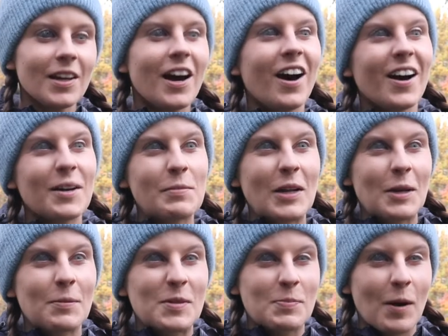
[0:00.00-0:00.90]
Hi, my
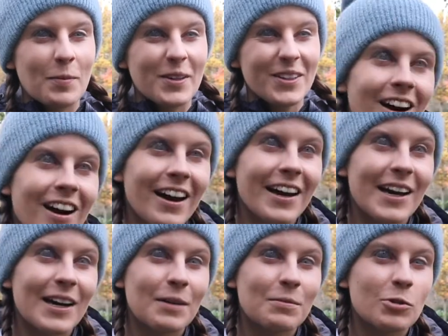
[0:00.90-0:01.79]
name is Bobbie. I
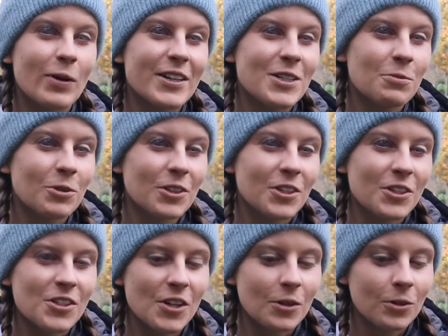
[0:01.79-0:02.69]
am 21
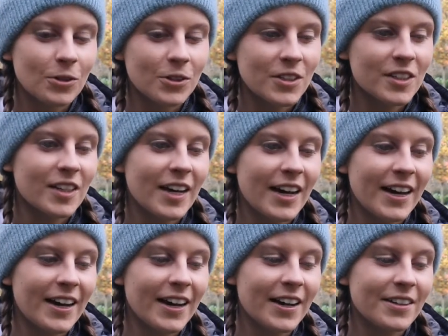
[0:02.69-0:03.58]
years old
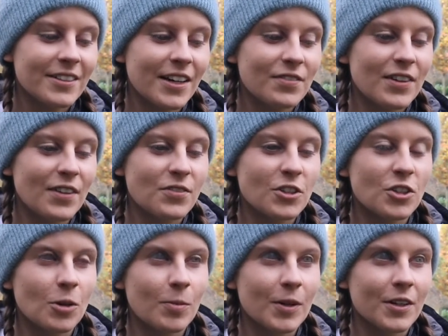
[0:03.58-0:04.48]
and I've lived in
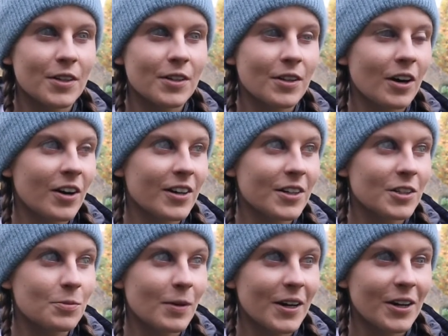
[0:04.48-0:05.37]
Dublin,
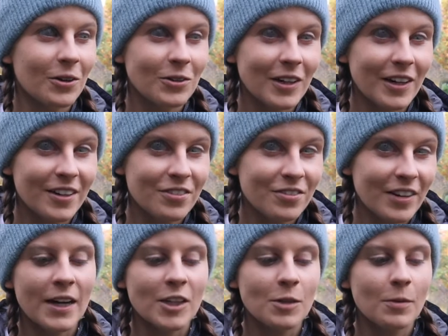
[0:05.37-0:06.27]
Ireland my whole life.
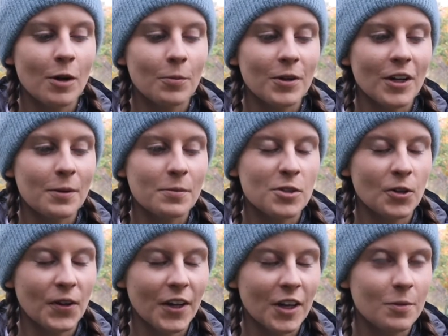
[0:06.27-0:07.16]
At the moment I'm
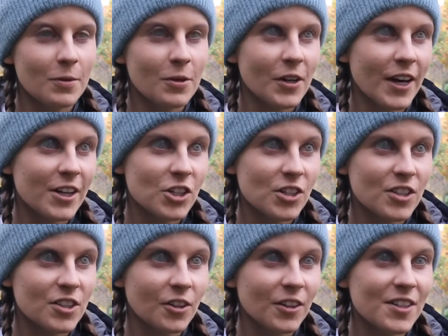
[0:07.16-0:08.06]
studying communication
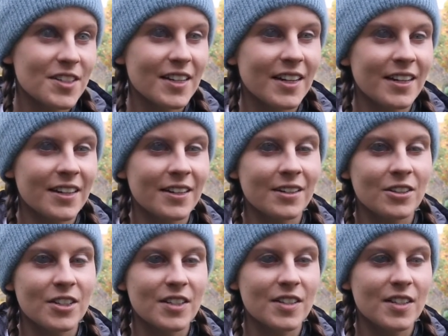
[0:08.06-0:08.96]
studies in
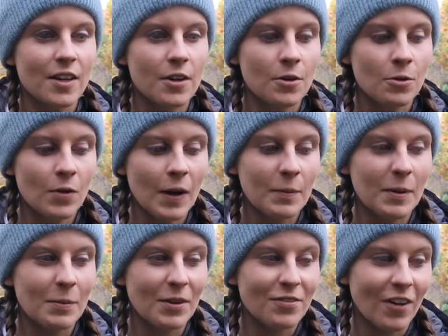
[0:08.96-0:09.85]
DCU. I'm
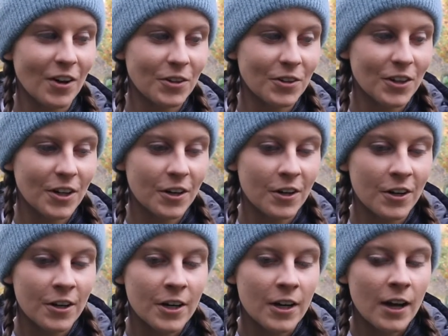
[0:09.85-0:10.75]
in my final year.